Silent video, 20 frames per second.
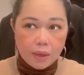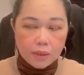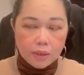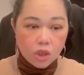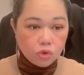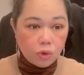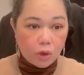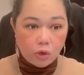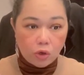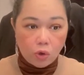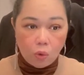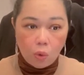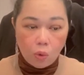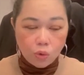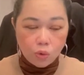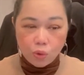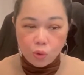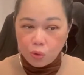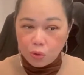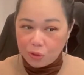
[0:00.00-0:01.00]
this
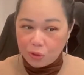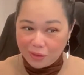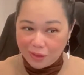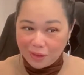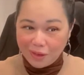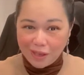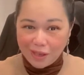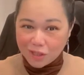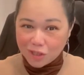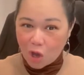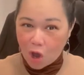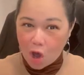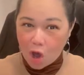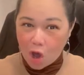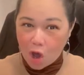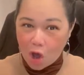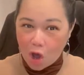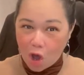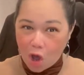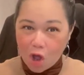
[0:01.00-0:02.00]
one is
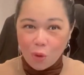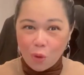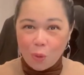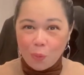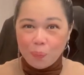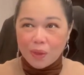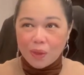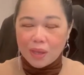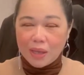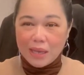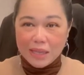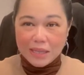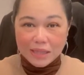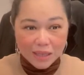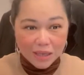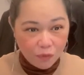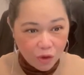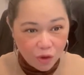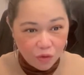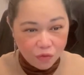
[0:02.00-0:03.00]
all
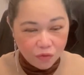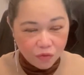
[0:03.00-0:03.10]
interview,